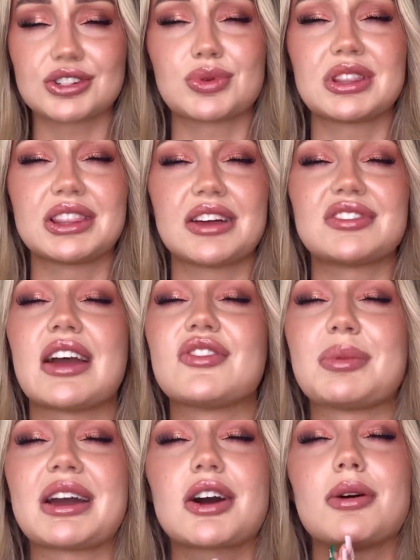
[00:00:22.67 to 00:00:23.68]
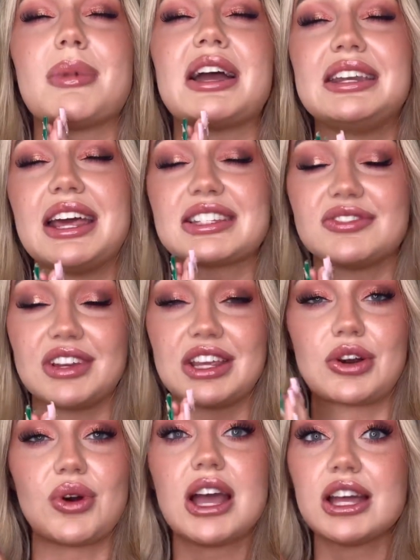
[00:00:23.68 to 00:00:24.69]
Would love to have you back on my next video.